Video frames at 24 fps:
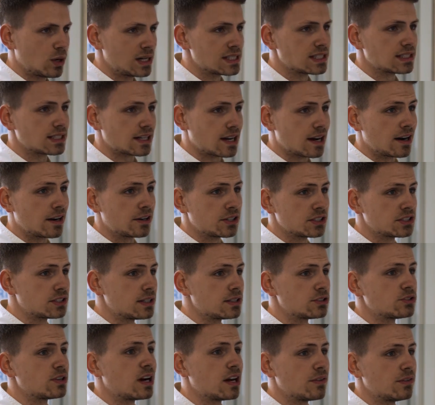Whilst the car is
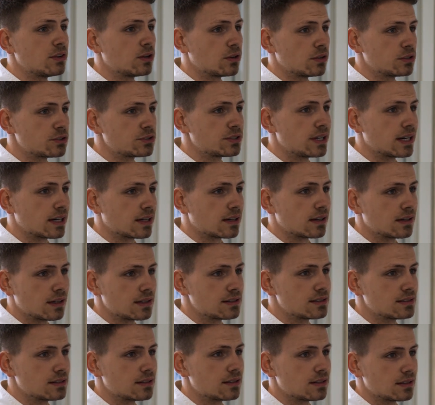still driving on track, and
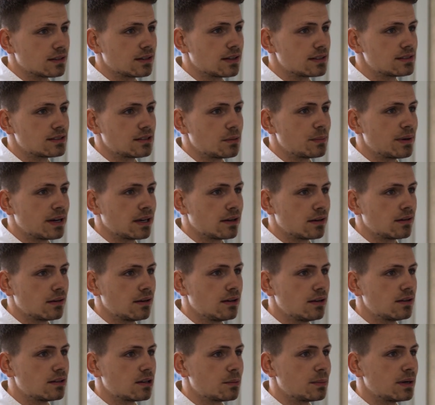that's, yeah, the, exactly. that's the, main,
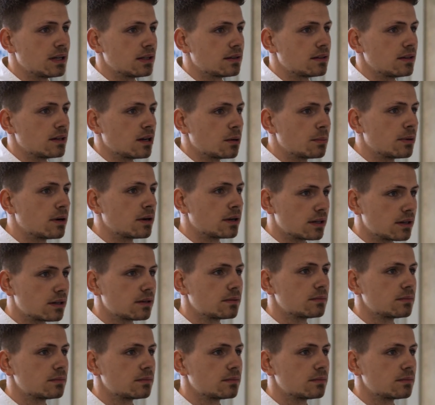the main thing about it.